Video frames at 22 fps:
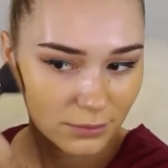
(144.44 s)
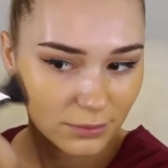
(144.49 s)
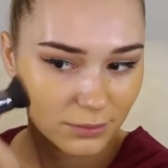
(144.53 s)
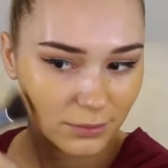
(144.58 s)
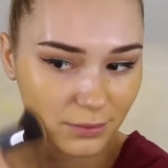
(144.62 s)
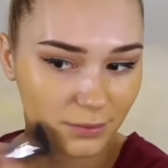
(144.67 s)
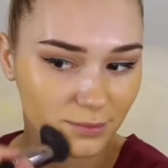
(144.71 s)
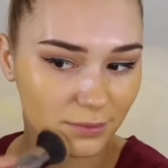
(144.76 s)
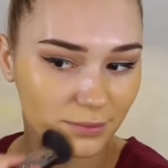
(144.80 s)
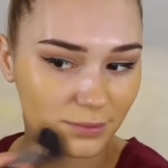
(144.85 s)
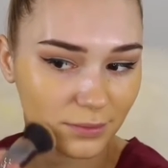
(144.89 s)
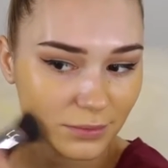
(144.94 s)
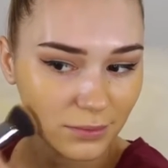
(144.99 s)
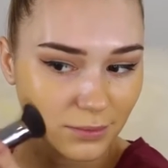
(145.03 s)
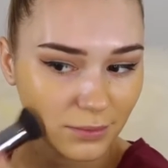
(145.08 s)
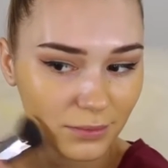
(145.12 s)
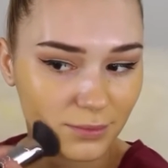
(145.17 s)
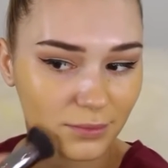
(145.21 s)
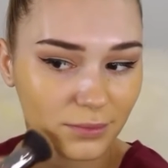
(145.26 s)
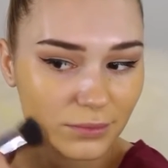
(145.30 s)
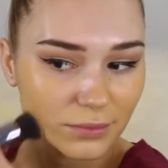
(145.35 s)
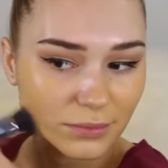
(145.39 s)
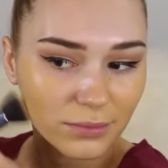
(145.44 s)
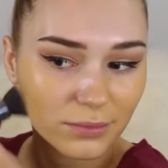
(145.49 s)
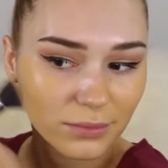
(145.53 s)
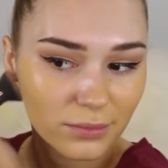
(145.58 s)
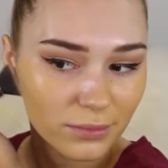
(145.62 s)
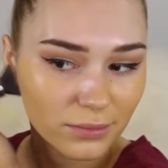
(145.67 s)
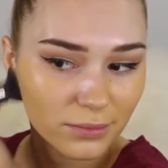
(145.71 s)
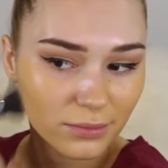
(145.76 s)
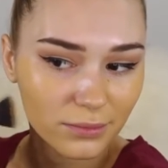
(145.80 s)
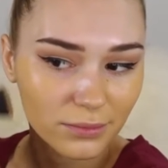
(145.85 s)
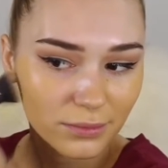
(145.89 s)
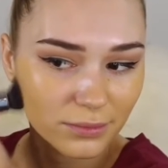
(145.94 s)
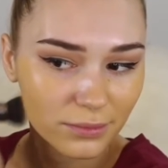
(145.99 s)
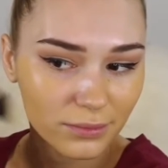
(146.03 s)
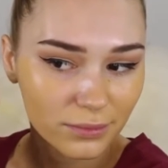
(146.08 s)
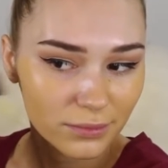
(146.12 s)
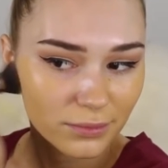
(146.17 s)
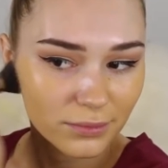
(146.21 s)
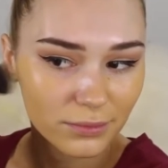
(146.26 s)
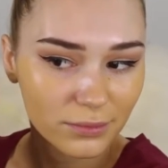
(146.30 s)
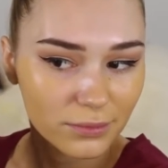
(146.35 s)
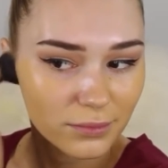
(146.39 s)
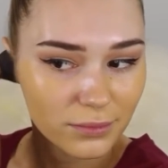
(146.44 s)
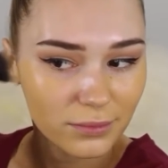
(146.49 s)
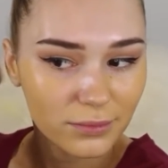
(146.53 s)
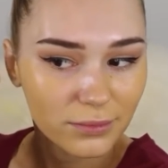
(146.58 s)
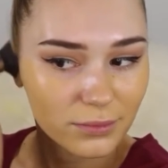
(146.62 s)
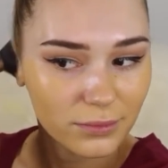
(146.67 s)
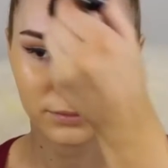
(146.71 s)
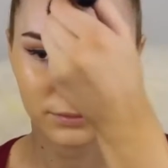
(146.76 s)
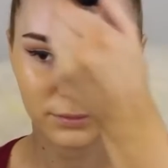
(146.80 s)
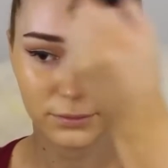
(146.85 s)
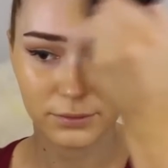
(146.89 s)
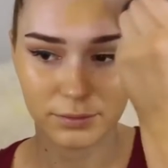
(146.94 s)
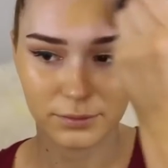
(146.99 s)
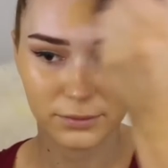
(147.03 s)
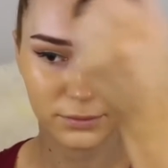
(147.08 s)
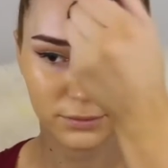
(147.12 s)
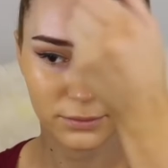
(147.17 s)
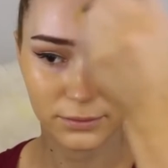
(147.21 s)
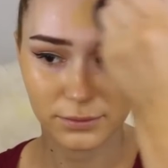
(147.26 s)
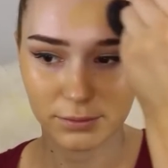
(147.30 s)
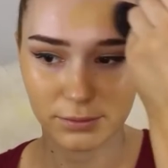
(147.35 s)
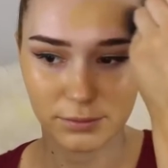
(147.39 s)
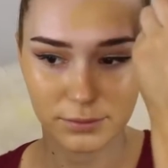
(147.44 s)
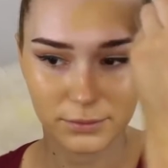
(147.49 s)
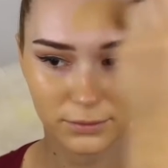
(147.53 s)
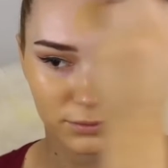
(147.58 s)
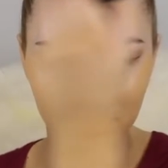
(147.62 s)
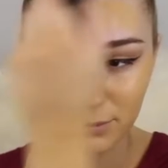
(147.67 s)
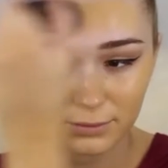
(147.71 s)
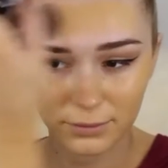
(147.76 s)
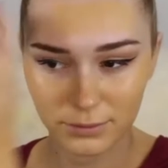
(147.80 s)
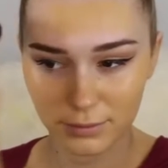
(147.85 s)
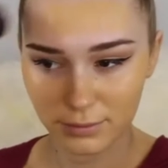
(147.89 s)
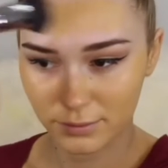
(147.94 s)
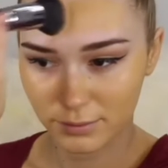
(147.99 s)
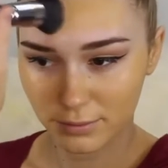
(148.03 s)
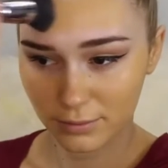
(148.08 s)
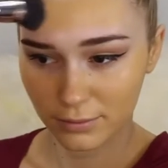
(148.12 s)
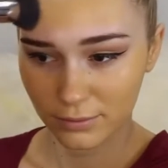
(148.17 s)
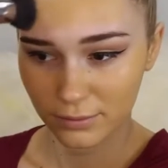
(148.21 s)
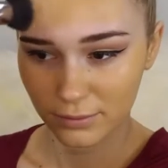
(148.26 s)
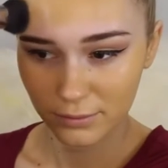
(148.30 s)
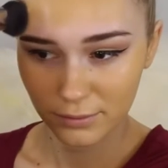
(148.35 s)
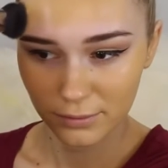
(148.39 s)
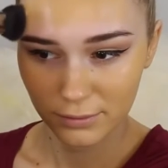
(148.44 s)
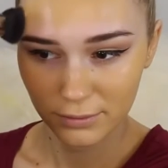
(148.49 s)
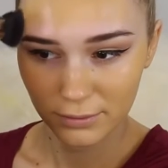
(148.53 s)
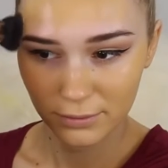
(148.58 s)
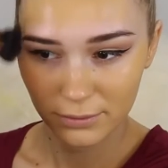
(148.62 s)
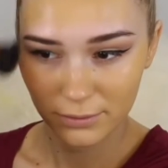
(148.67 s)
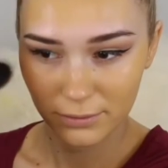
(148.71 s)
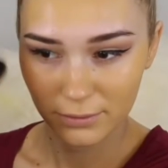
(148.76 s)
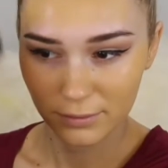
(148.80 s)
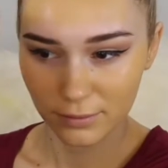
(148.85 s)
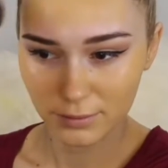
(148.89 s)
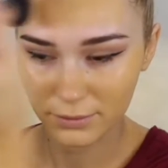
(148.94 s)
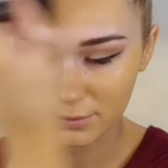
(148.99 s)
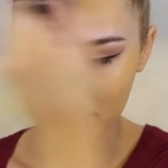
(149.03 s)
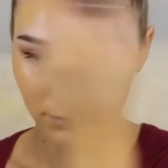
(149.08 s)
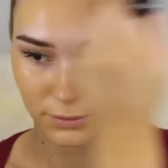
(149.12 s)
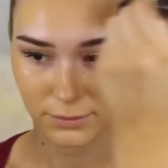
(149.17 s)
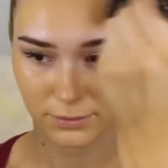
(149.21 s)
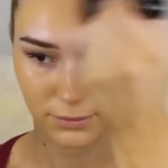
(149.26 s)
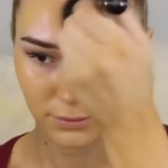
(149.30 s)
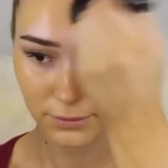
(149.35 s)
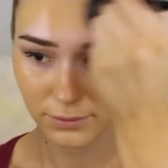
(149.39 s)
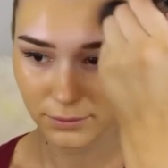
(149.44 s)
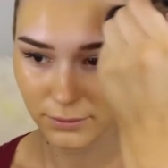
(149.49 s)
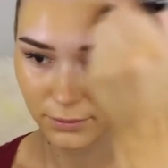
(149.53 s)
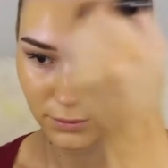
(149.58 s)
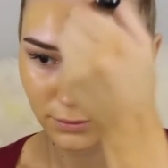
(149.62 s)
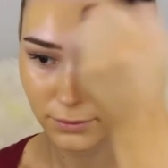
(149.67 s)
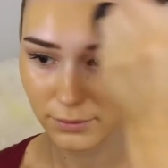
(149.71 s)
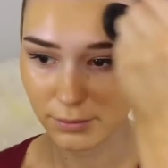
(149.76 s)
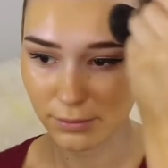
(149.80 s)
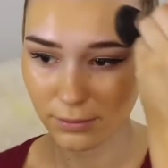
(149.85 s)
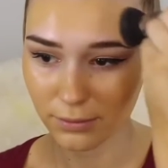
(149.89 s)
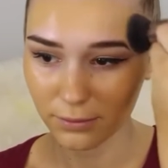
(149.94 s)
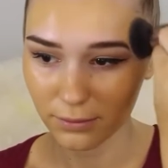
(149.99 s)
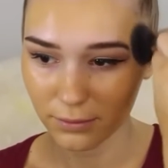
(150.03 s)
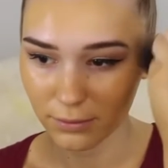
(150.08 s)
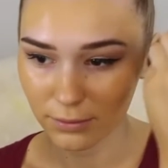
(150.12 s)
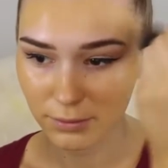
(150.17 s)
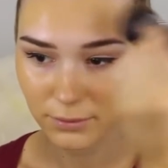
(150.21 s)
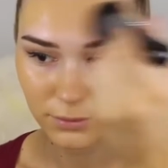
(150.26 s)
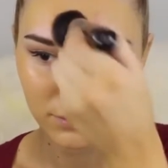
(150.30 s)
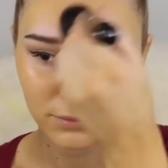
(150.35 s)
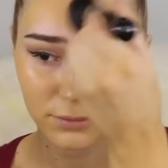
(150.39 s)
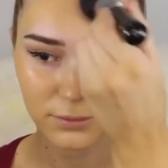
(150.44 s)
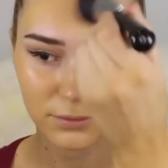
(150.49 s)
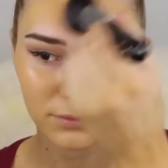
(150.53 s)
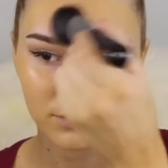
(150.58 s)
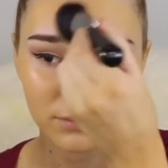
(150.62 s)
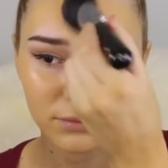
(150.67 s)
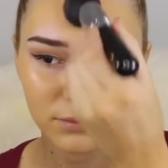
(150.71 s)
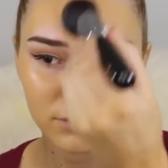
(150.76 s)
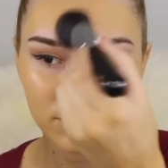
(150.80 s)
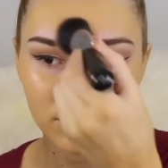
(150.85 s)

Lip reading: No one is speaking in this clip.